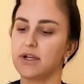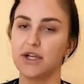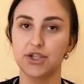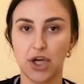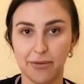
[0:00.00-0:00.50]
A
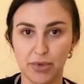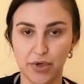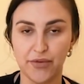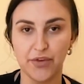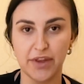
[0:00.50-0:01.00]

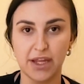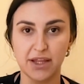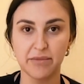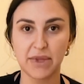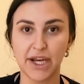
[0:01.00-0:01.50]
sharpener for the
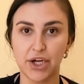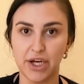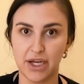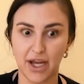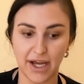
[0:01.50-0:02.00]
lip liner
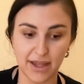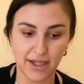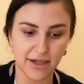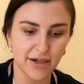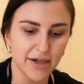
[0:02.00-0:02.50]
and
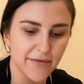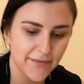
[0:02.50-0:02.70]
eyeliner.